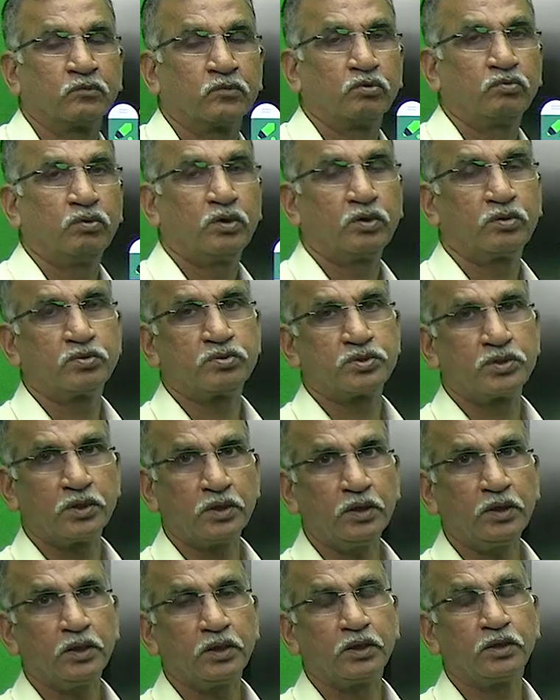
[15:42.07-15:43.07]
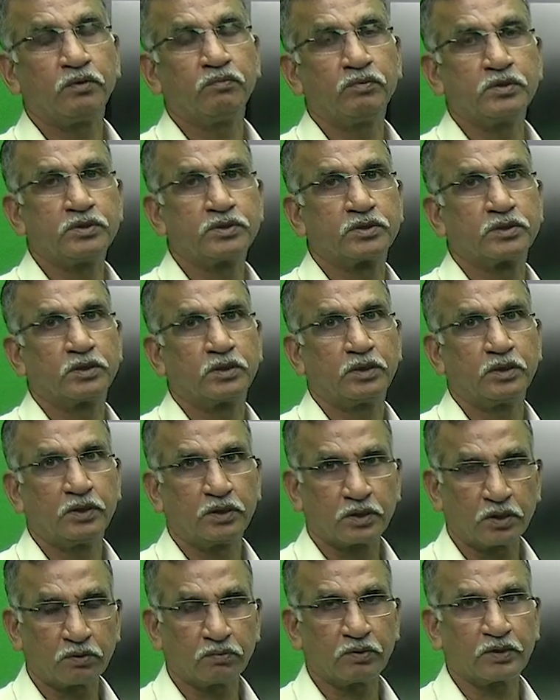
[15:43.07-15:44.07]
We have to see in which
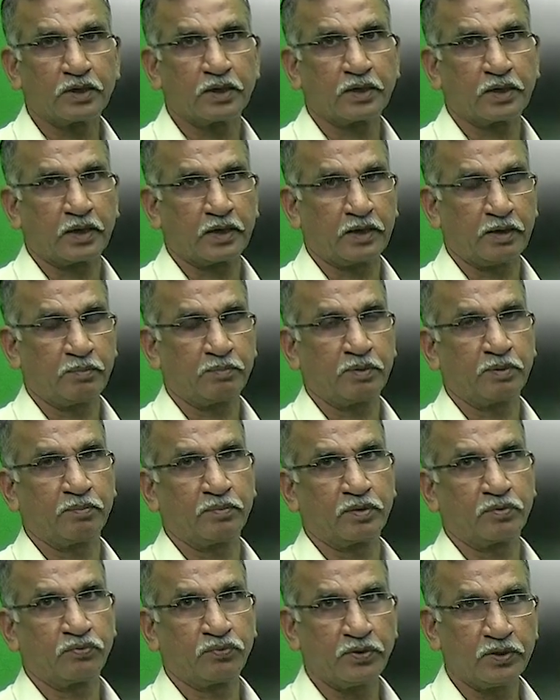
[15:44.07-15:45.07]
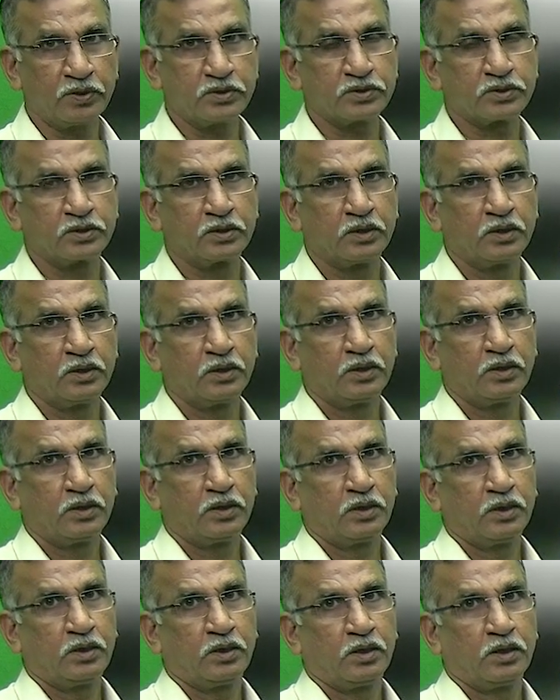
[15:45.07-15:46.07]
interval that random number fits,
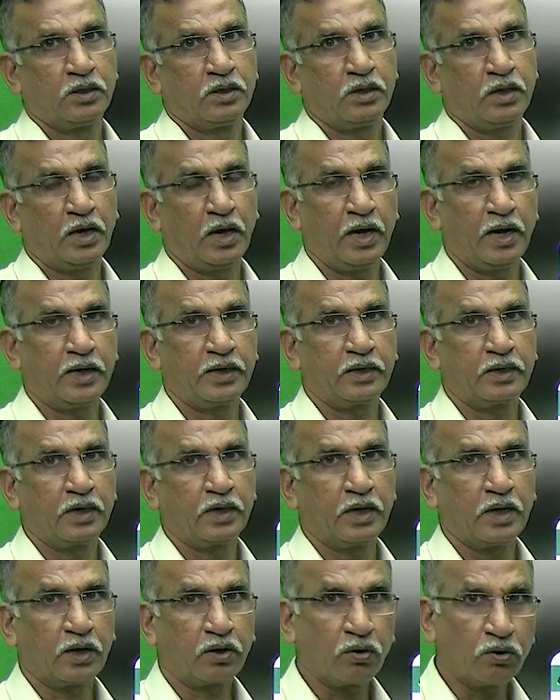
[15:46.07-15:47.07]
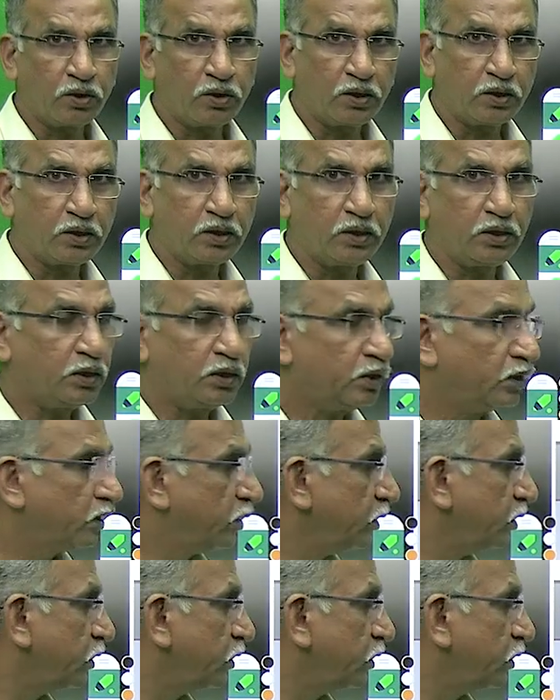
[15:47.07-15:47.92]
and accordingly